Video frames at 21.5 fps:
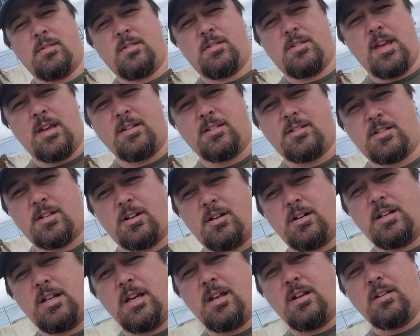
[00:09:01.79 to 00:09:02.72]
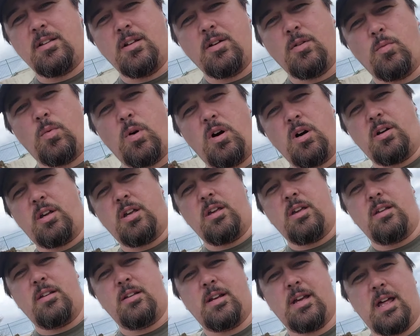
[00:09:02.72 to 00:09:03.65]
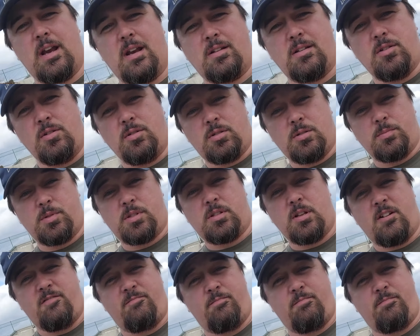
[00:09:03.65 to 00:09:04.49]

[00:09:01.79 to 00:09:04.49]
things start to get a little wonky, and you got to do some stuff